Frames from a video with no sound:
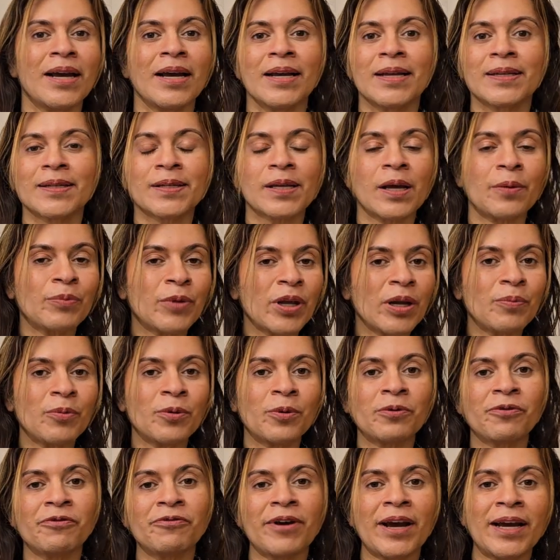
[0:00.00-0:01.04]
something
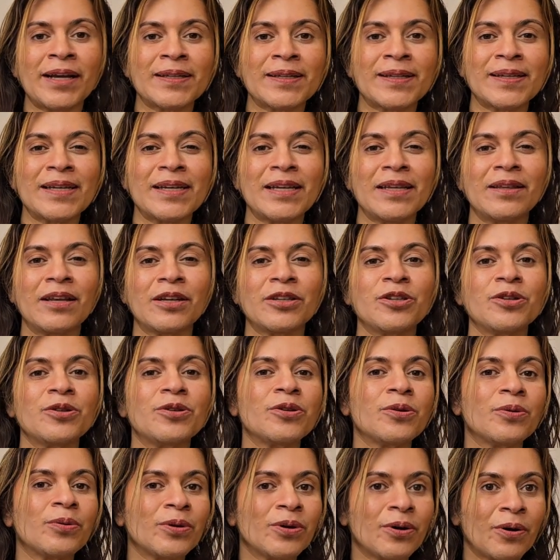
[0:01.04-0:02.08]
more fancy that you
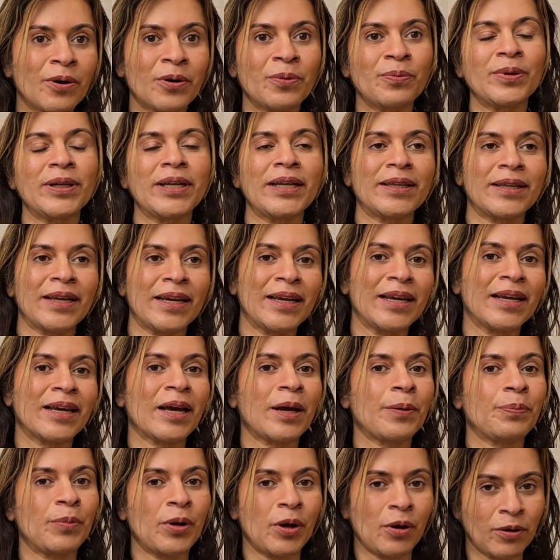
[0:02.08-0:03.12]
don't normally think
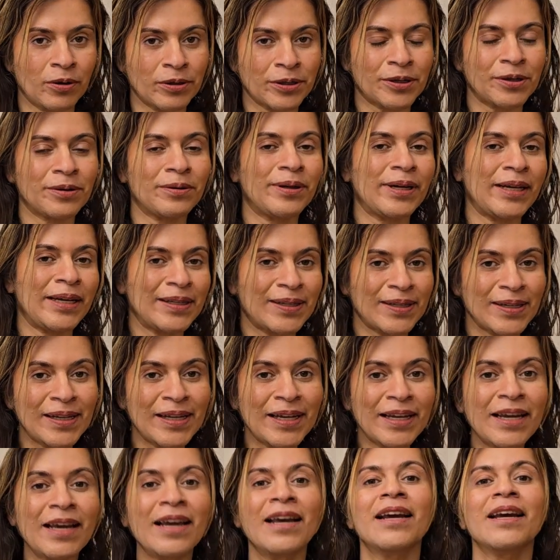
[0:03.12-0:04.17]
can be altered
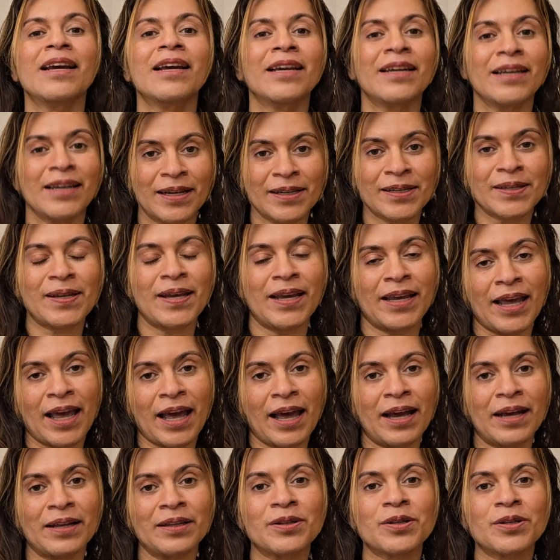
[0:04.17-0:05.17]
easily, yes, they can.